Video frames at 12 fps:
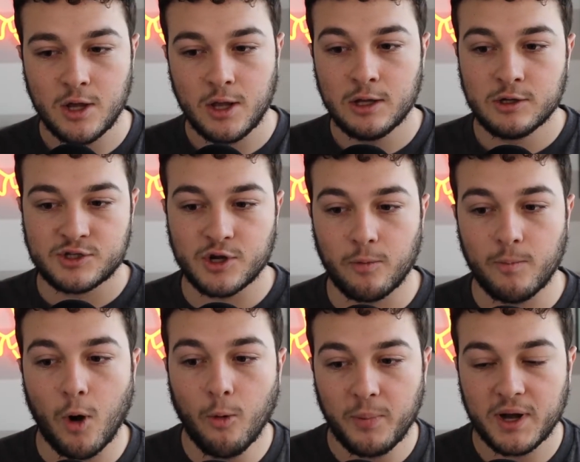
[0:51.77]
So
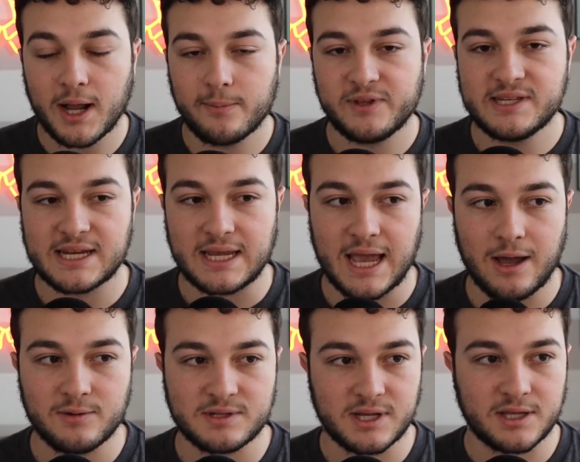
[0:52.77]
opening up these
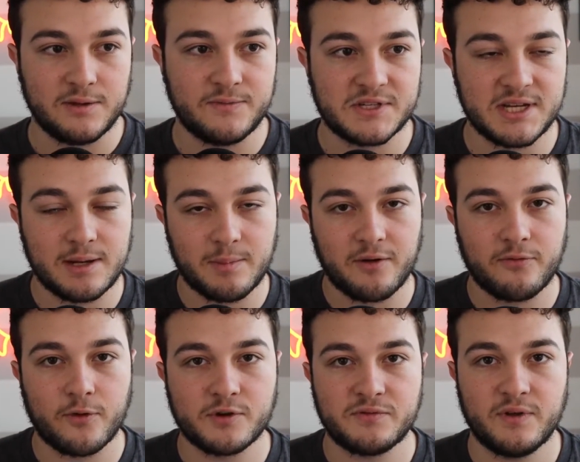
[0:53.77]
accounts, like you've seen in my
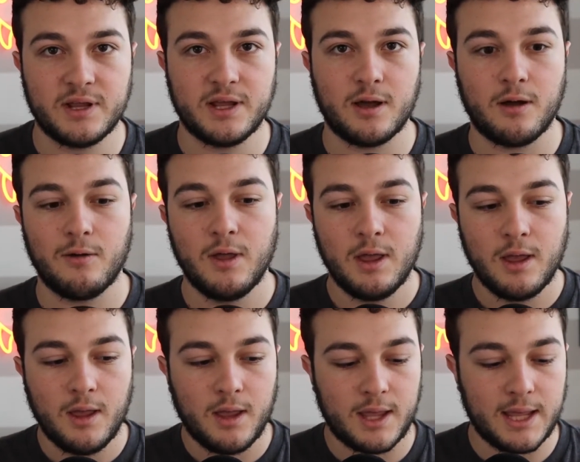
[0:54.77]
first video,
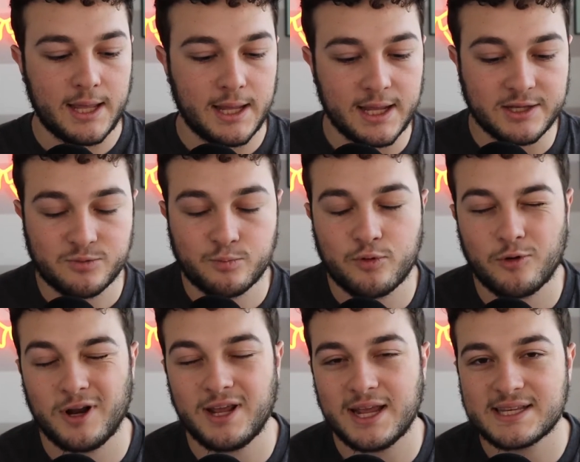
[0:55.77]
it's pretty